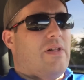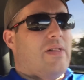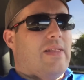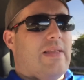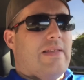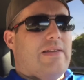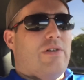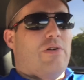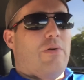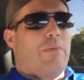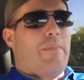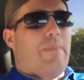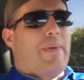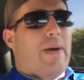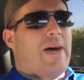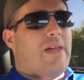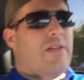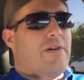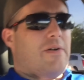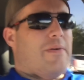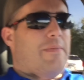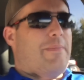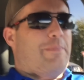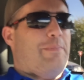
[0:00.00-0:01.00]
a little
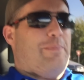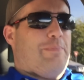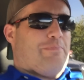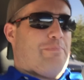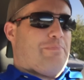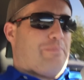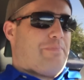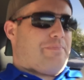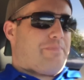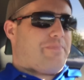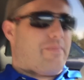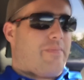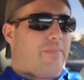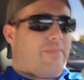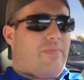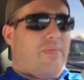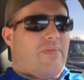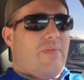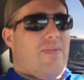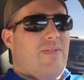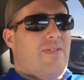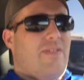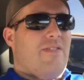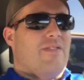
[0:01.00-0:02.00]
better
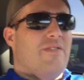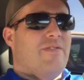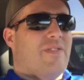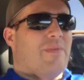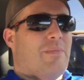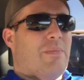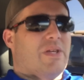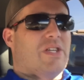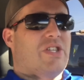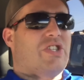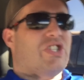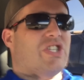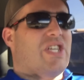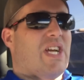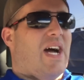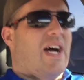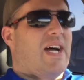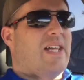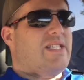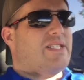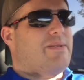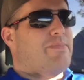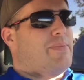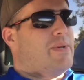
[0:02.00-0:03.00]
from the
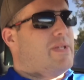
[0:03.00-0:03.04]
shots,